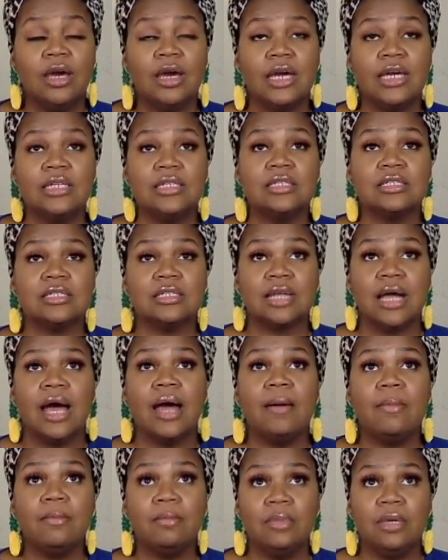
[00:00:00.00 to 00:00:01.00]
It does
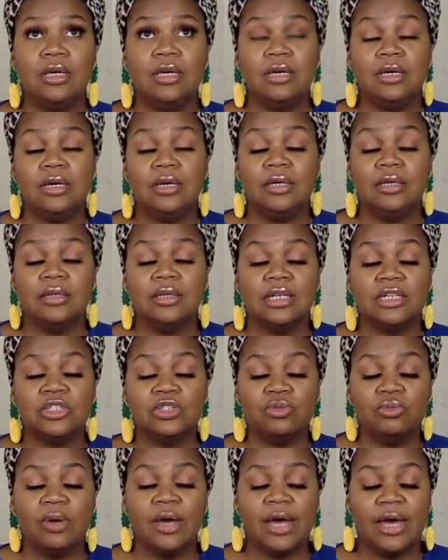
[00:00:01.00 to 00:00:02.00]
not mean
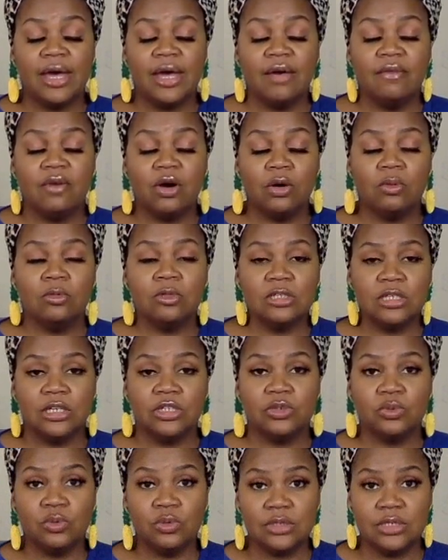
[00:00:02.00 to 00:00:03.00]
that you have
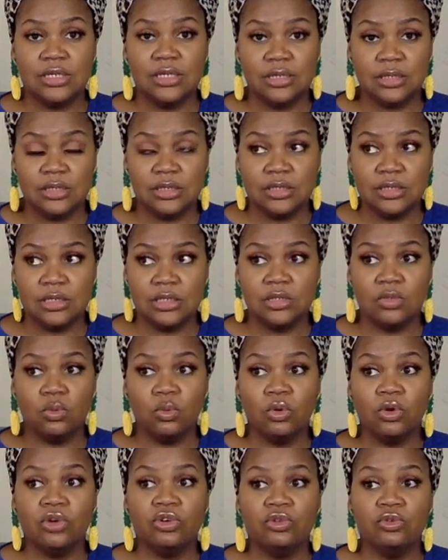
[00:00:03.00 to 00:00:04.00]
homosexual tendencies
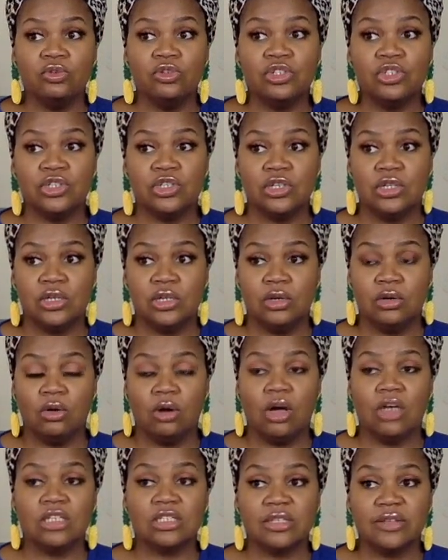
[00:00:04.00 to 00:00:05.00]
or you should
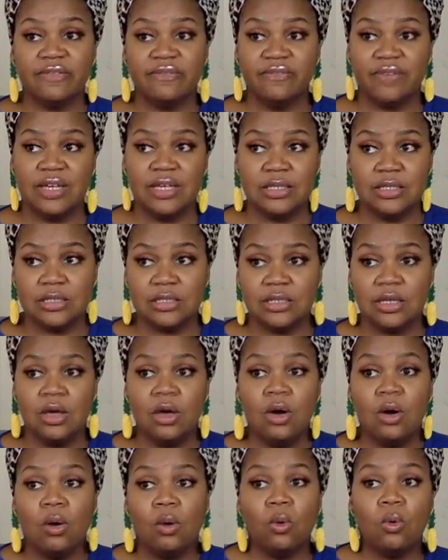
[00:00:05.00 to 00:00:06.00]
cross the fence
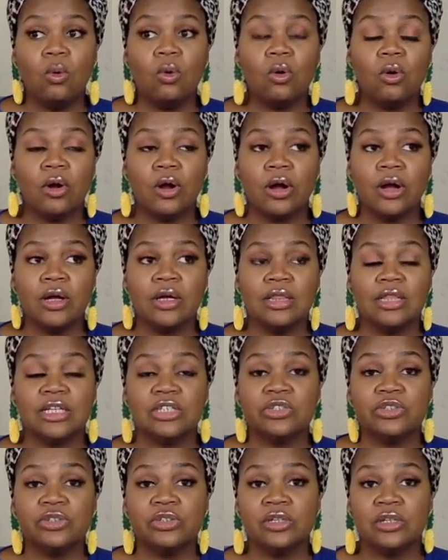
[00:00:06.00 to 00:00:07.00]
or
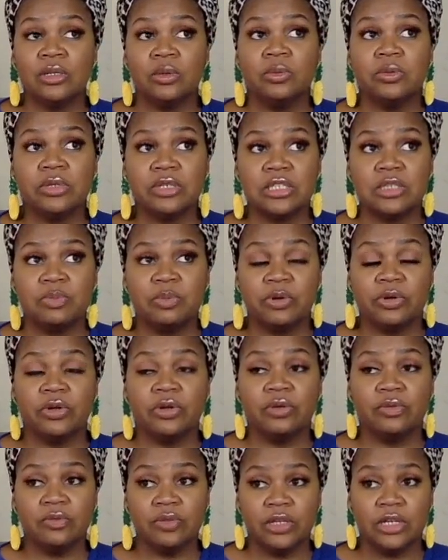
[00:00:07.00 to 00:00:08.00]
that you're dealing with the
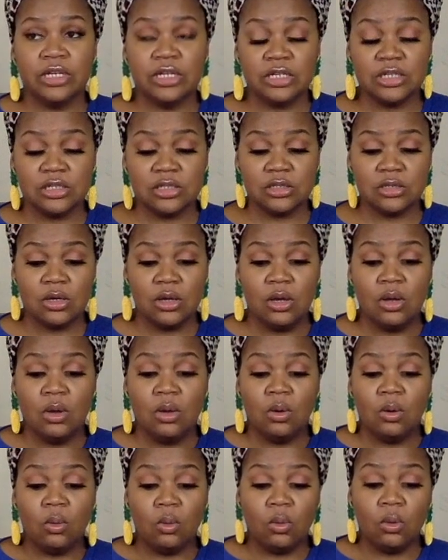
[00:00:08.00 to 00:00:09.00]
spirit of lust
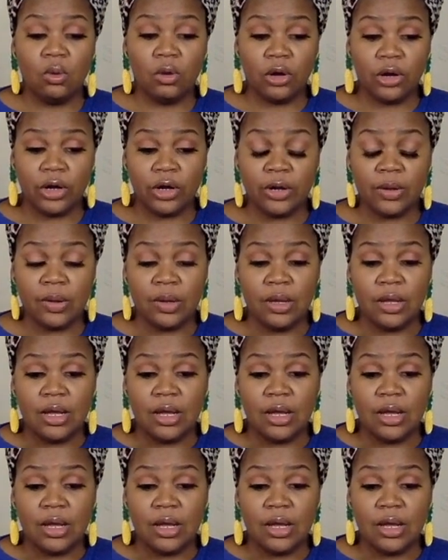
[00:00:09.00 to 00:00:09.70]
or